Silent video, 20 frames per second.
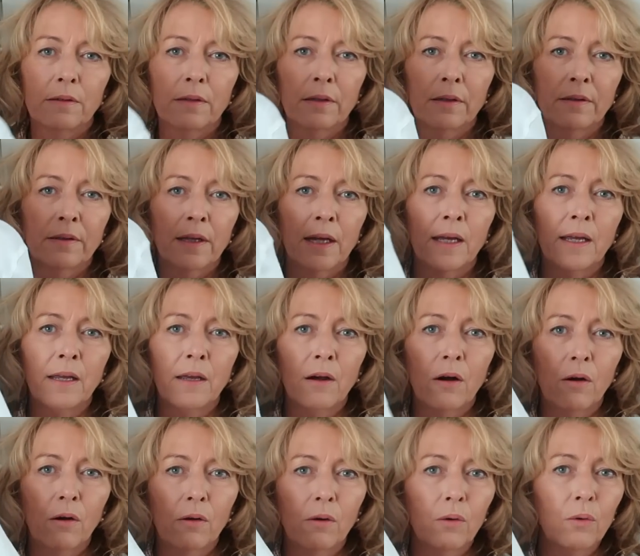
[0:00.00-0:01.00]
that they
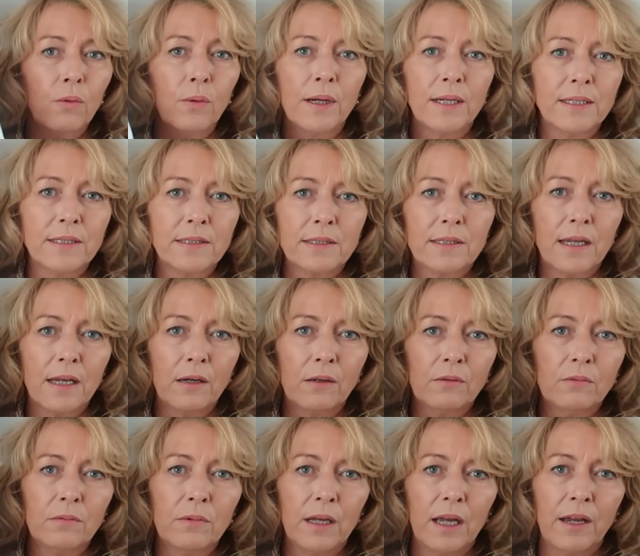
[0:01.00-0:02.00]
always
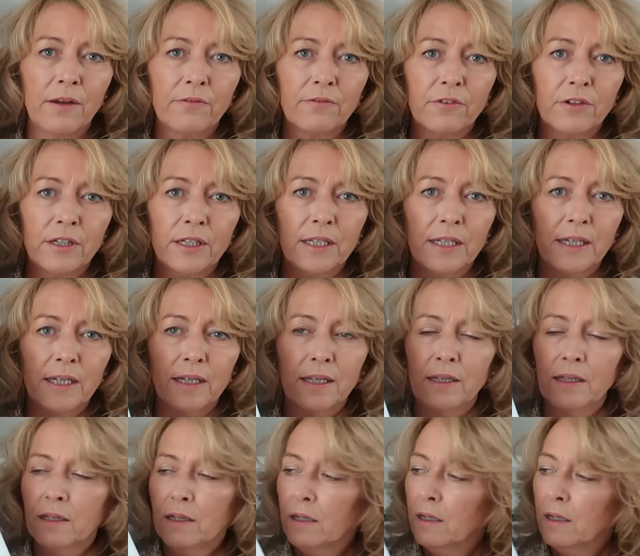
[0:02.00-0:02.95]
sell every year,